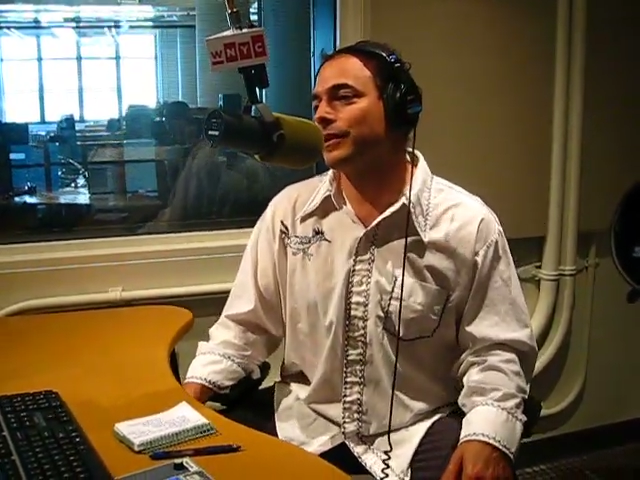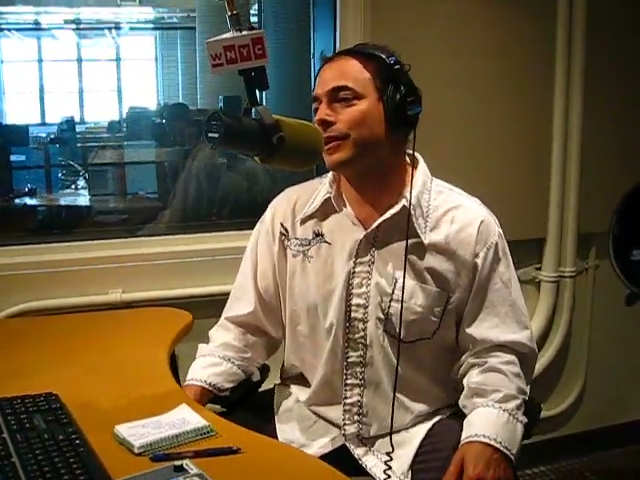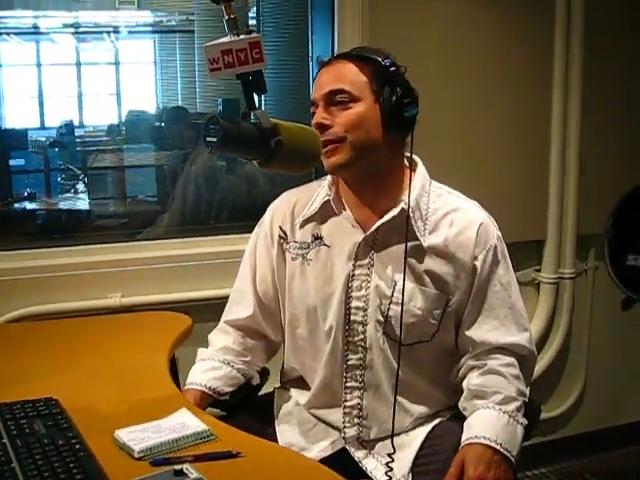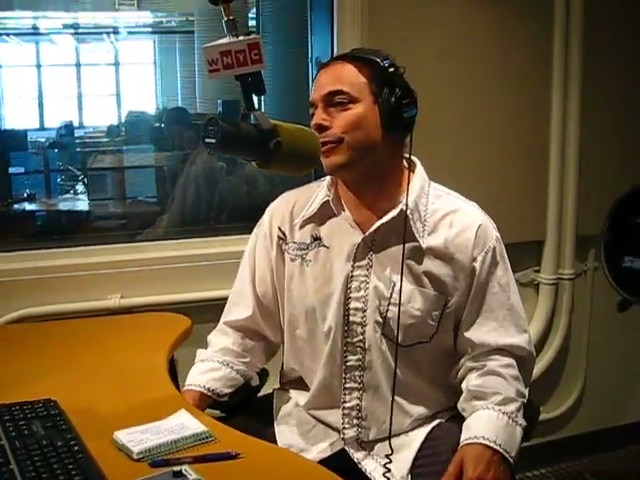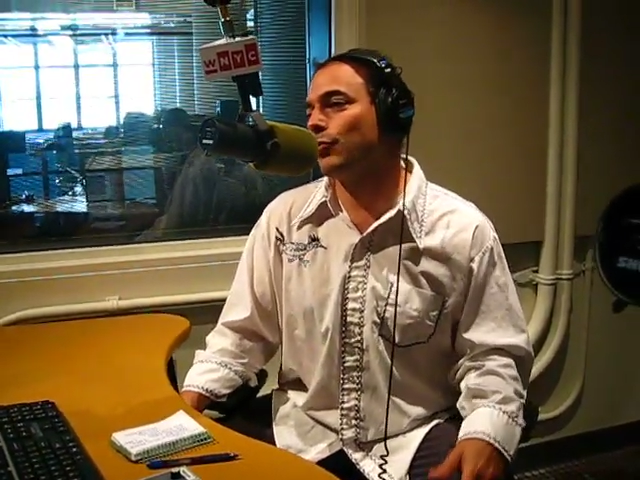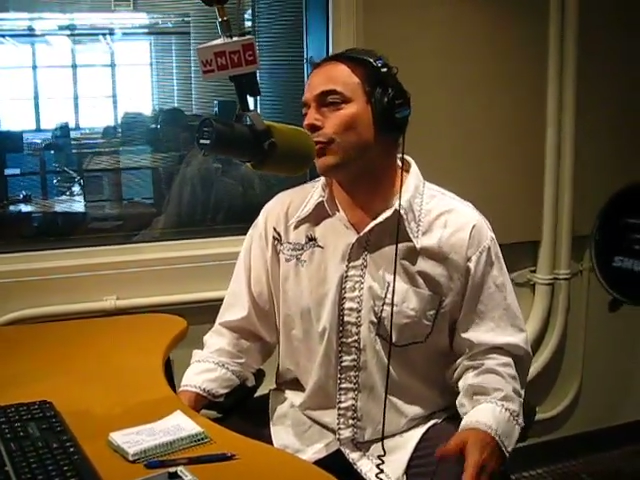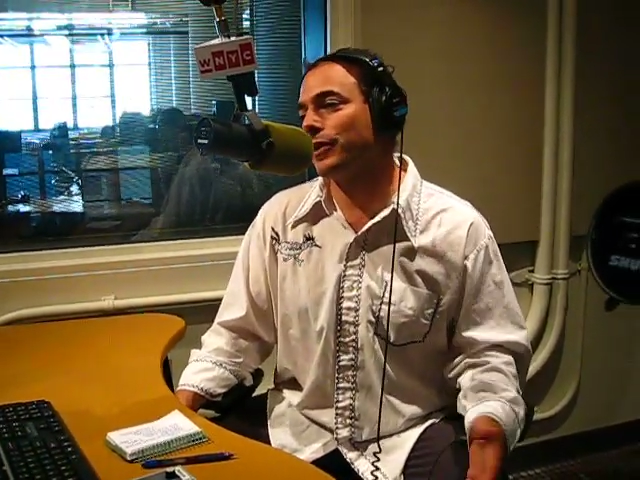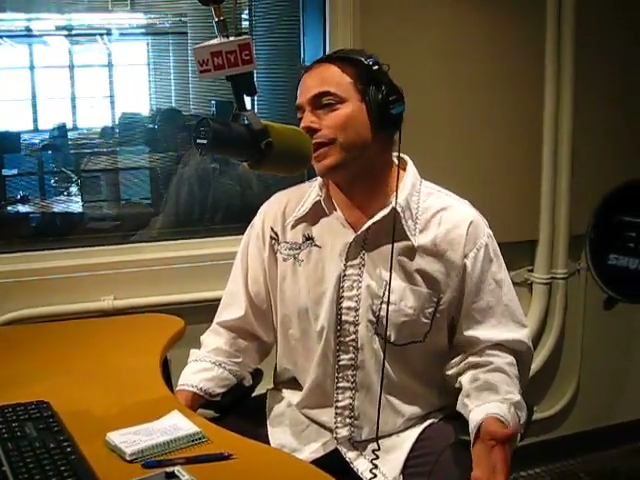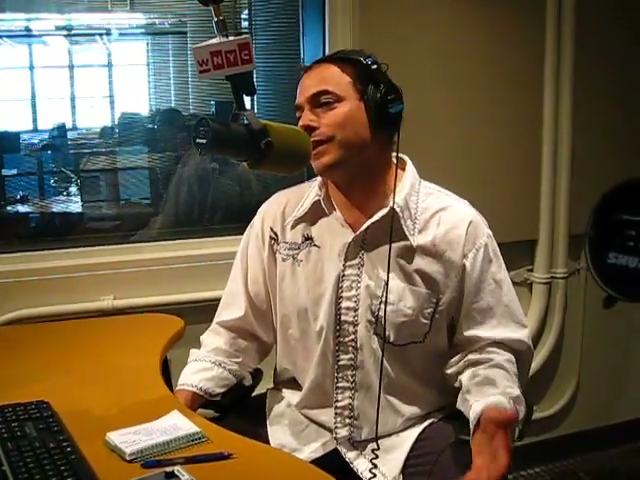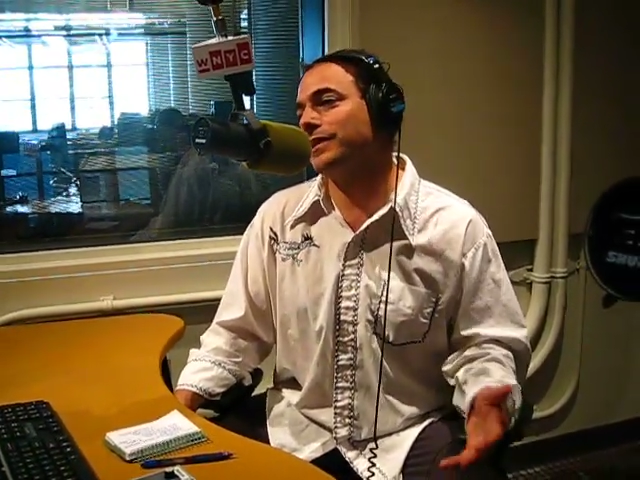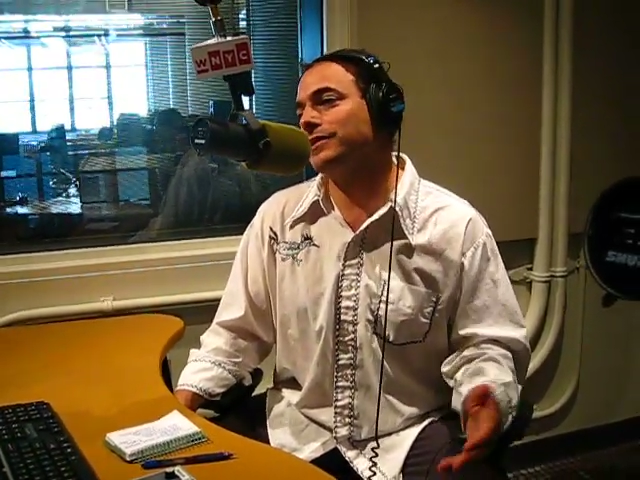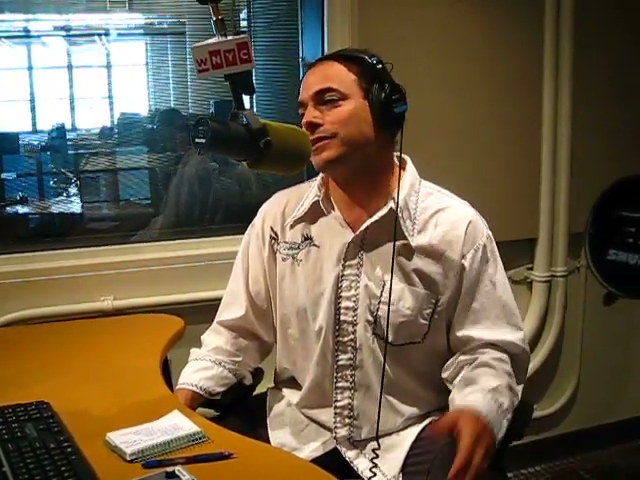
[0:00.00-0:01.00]
uh, work
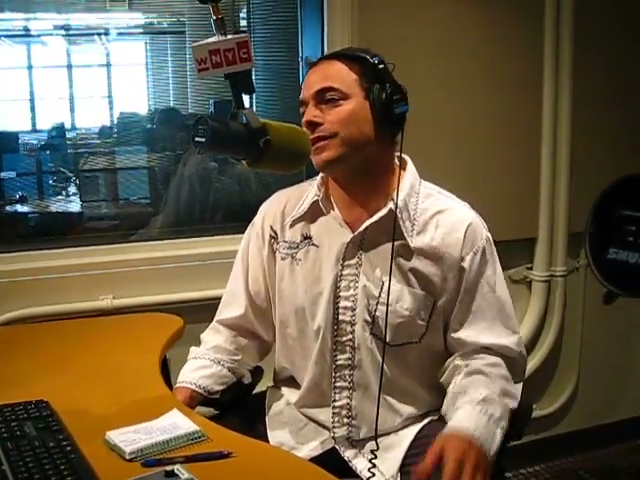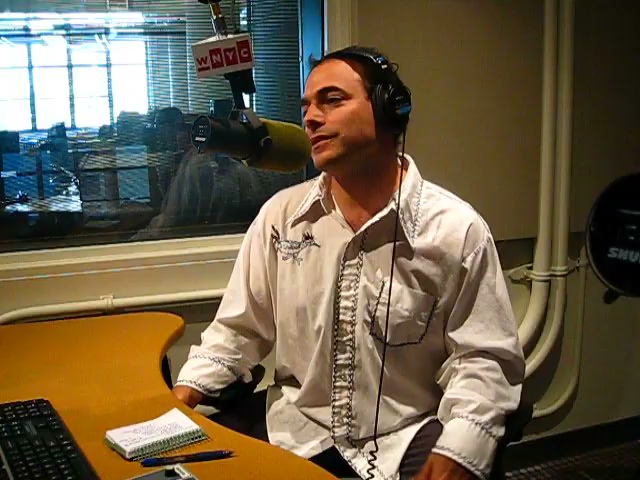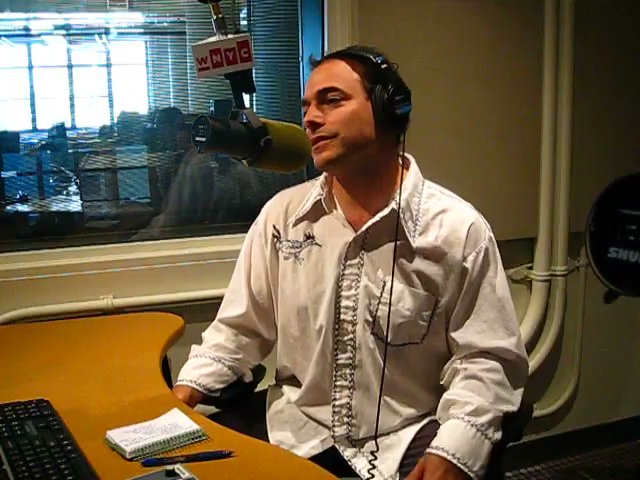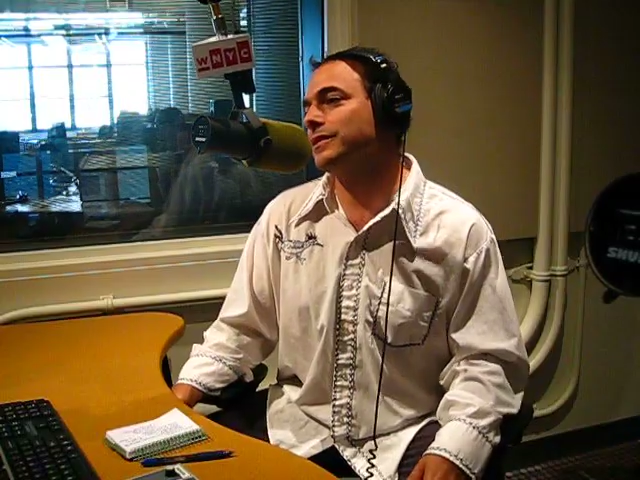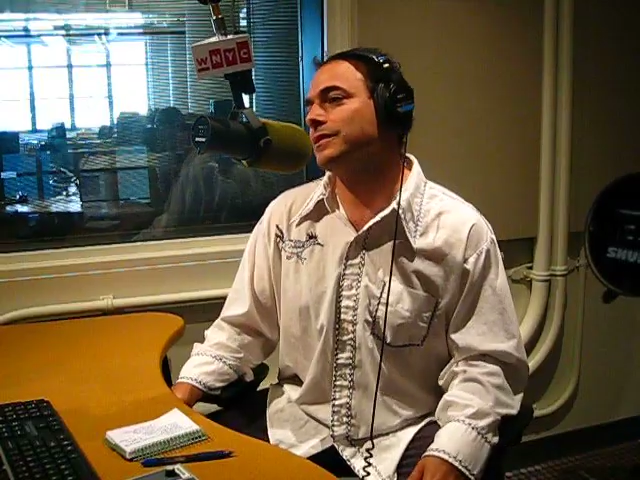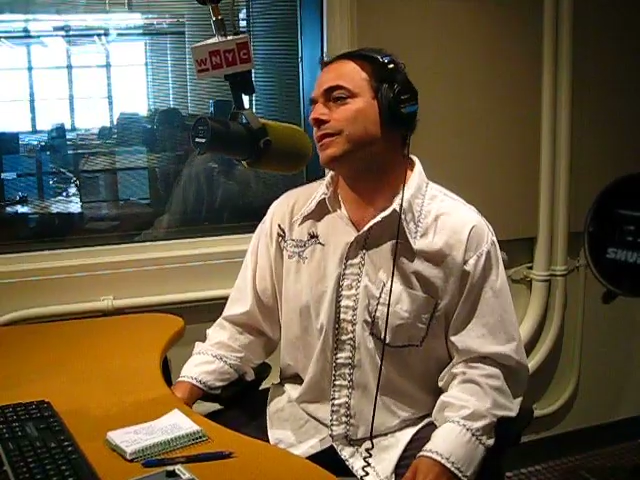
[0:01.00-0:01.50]
against us.